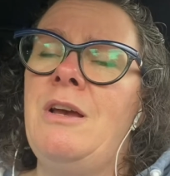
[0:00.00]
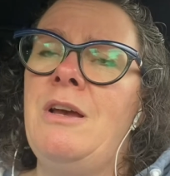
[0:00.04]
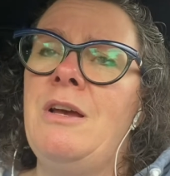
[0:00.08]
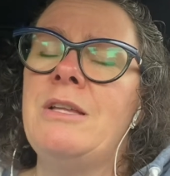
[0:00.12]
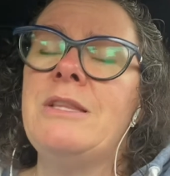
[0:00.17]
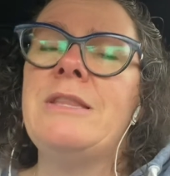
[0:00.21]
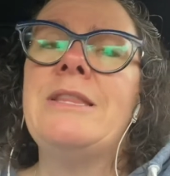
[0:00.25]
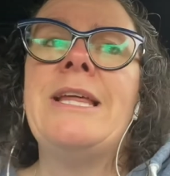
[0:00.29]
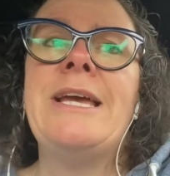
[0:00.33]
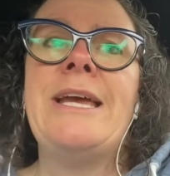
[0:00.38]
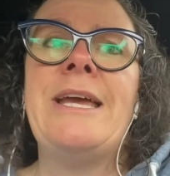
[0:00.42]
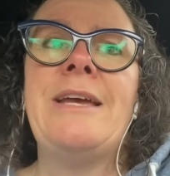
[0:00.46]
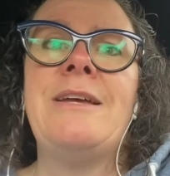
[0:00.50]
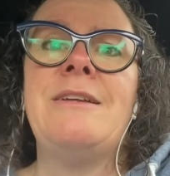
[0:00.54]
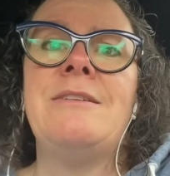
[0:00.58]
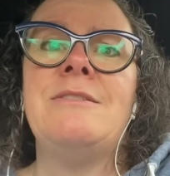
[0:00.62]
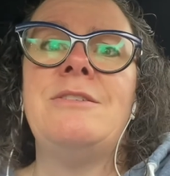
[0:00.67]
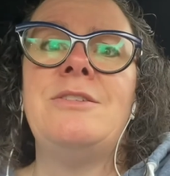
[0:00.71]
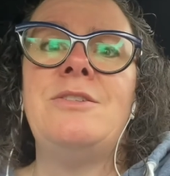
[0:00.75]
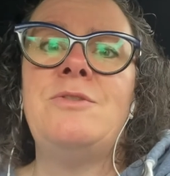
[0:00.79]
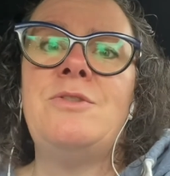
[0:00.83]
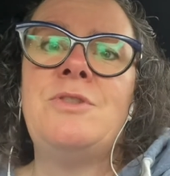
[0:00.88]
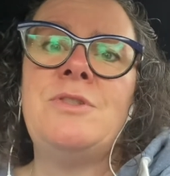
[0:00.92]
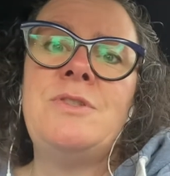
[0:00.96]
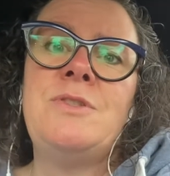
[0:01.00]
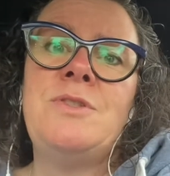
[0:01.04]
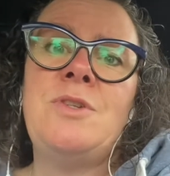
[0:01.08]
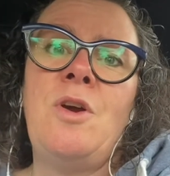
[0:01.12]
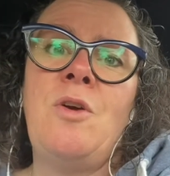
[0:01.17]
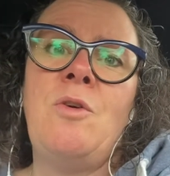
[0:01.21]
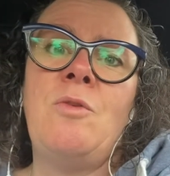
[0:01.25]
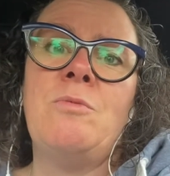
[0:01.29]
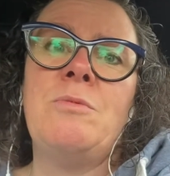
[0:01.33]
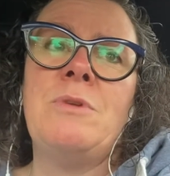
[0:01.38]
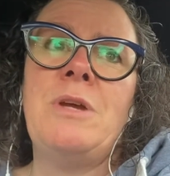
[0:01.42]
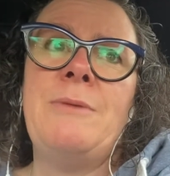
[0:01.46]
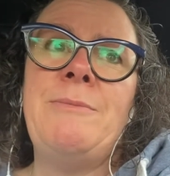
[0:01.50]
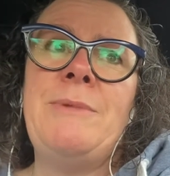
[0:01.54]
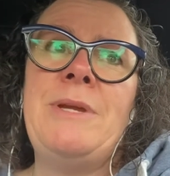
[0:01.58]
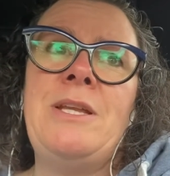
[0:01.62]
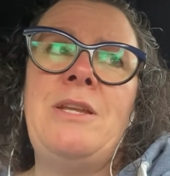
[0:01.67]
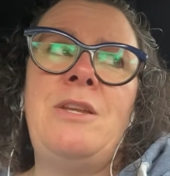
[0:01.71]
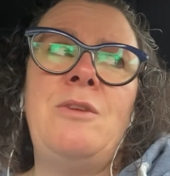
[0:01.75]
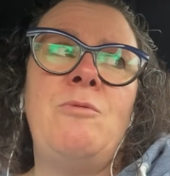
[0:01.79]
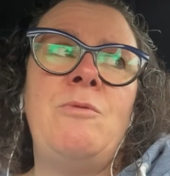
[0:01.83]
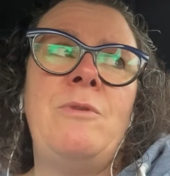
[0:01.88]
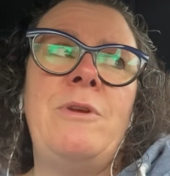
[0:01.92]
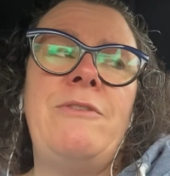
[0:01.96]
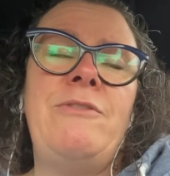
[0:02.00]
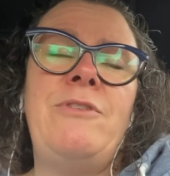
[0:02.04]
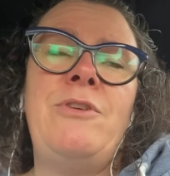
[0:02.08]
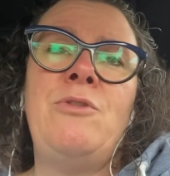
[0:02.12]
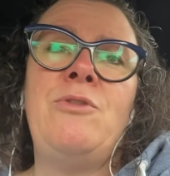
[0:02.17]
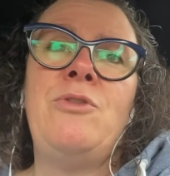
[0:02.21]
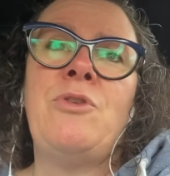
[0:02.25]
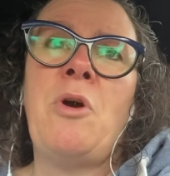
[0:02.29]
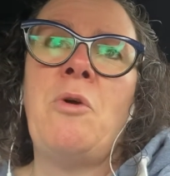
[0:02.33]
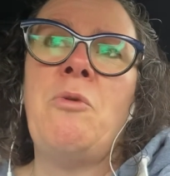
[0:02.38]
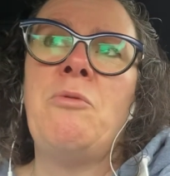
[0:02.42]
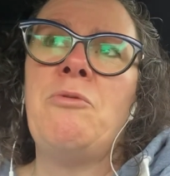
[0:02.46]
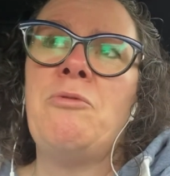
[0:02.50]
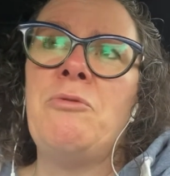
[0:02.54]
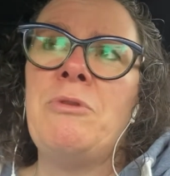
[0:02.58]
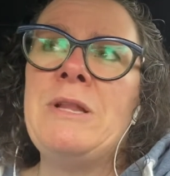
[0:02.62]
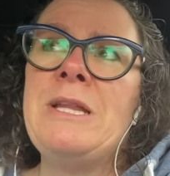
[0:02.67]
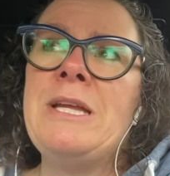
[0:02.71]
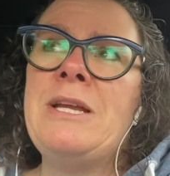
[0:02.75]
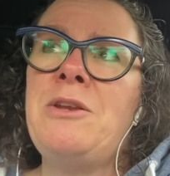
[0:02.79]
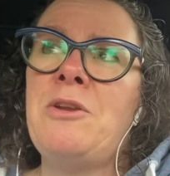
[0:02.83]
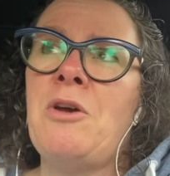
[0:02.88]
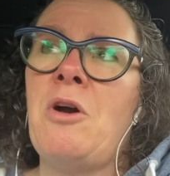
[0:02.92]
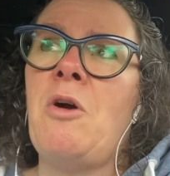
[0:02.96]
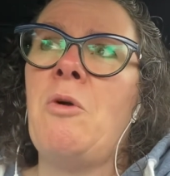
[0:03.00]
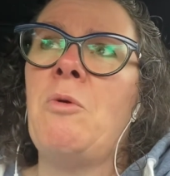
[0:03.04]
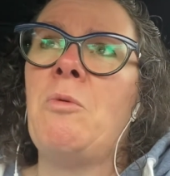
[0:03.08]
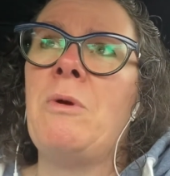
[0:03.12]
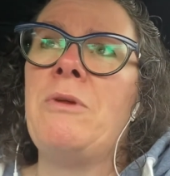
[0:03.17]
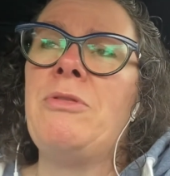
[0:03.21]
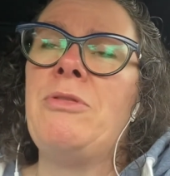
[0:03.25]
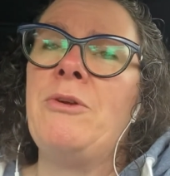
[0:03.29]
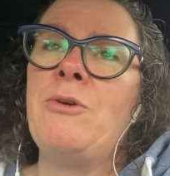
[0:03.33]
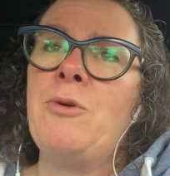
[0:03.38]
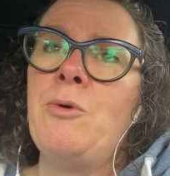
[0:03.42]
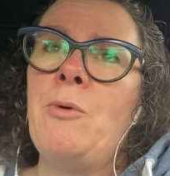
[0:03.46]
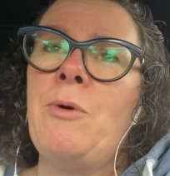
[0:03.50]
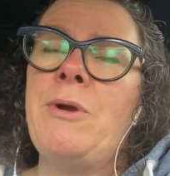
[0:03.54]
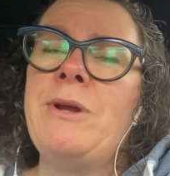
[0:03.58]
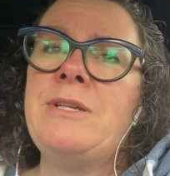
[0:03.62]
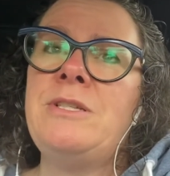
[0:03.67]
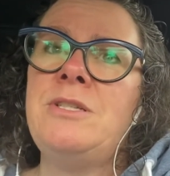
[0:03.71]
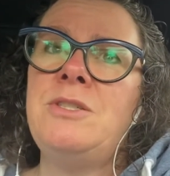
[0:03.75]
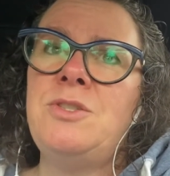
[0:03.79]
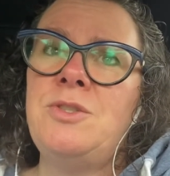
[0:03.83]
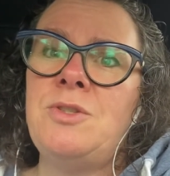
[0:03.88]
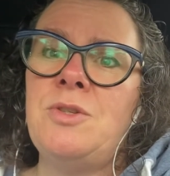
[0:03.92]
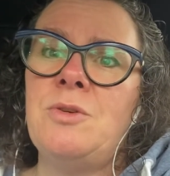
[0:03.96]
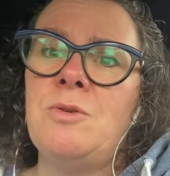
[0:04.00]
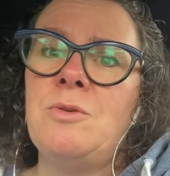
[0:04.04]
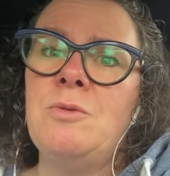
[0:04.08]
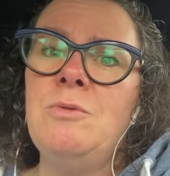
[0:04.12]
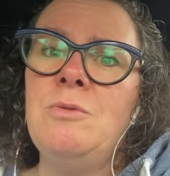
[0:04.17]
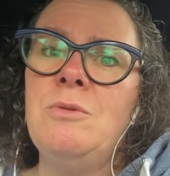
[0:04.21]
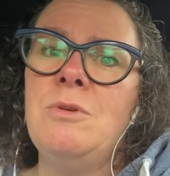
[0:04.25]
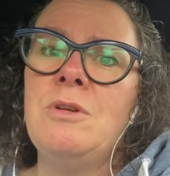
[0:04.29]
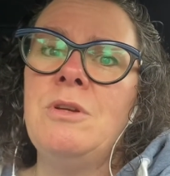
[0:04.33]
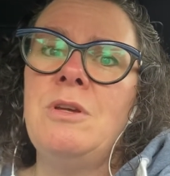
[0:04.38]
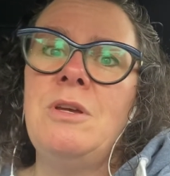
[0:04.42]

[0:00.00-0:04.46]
land. You just don't. I mean, if you don't really know what they're going to do,